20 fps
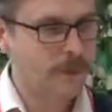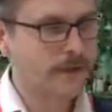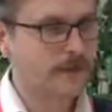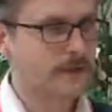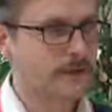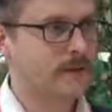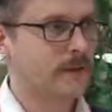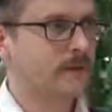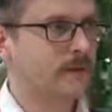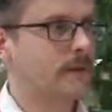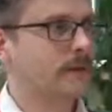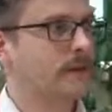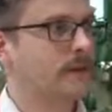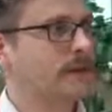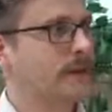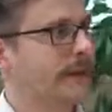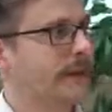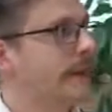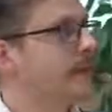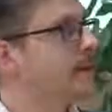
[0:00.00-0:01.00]
bit,
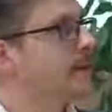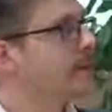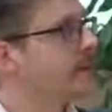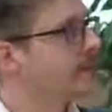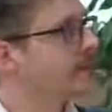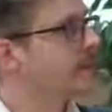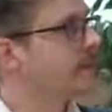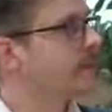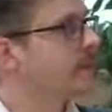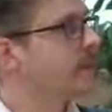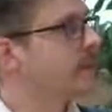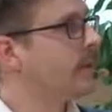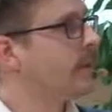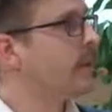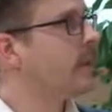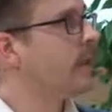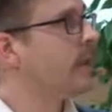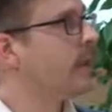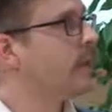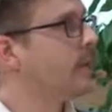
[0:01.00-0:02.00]
this is not
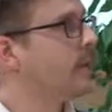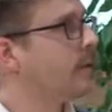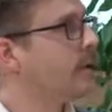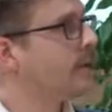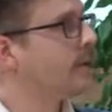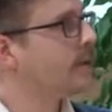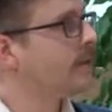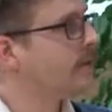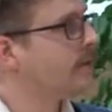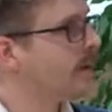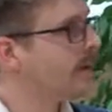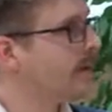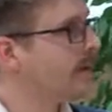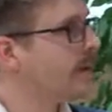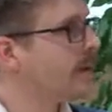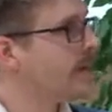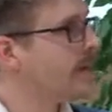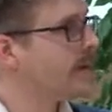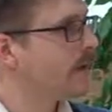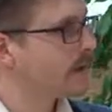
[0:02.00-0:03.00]
a
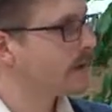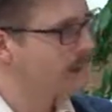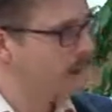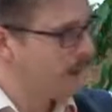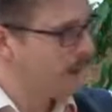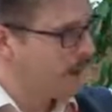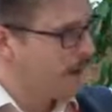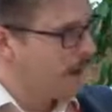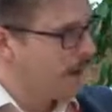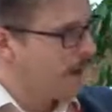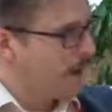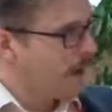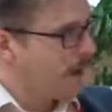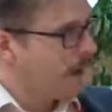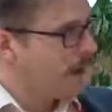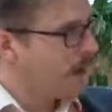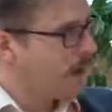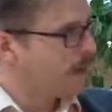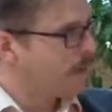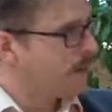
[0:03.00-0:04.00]
journalistic,
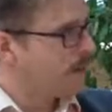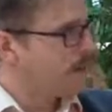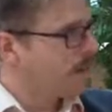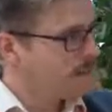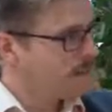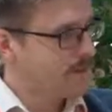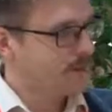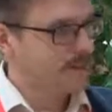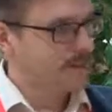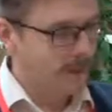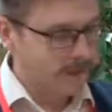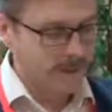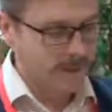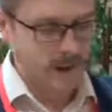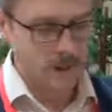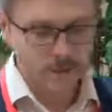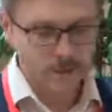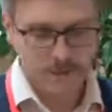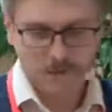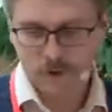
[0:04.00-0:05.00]
this not
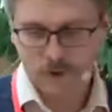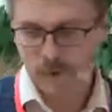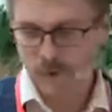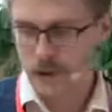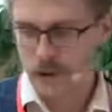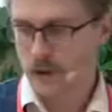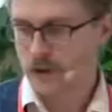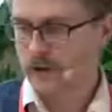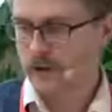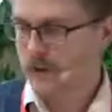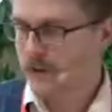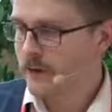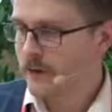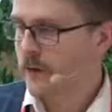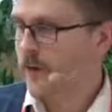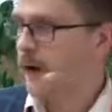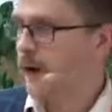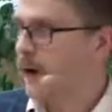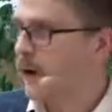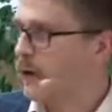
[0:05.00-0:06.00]
comes from a
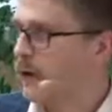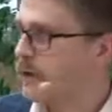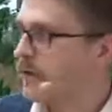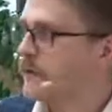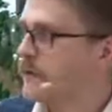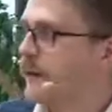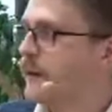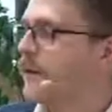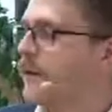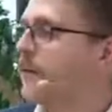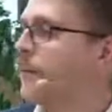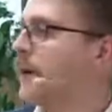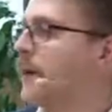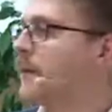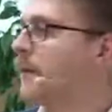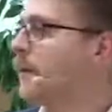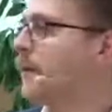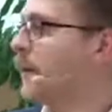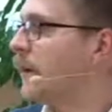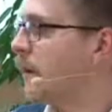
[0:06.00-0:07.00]
journalistic outlet,
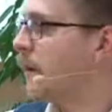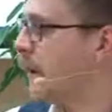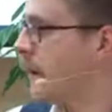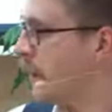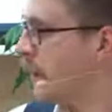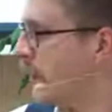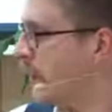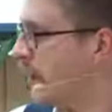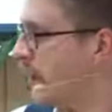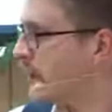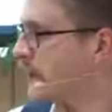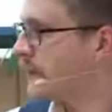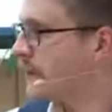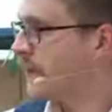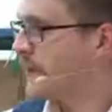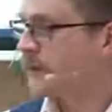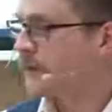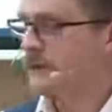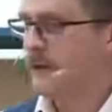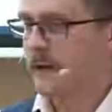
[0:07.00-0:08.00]
but
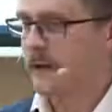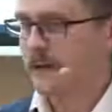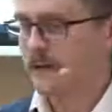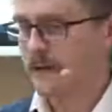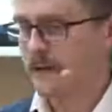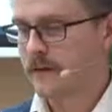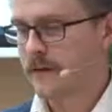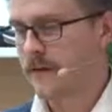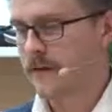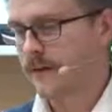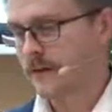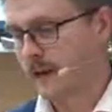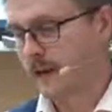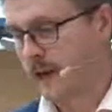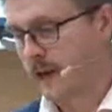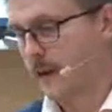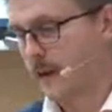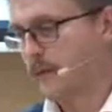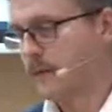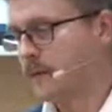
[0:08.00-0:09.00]
still it's
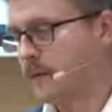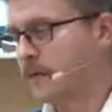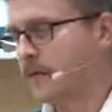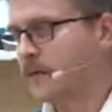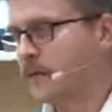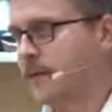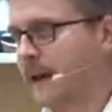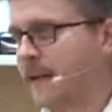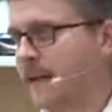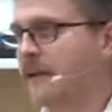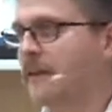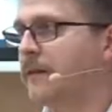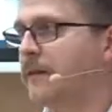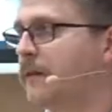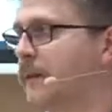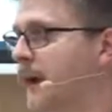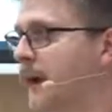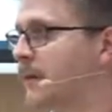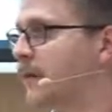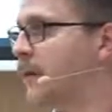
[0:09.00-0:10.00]
not
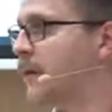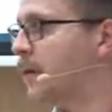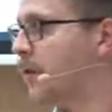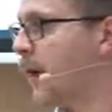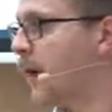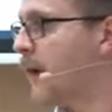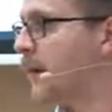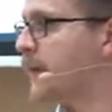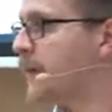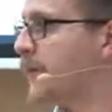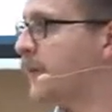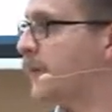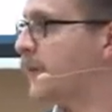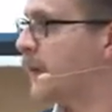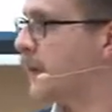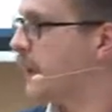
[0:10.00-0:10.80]
that great of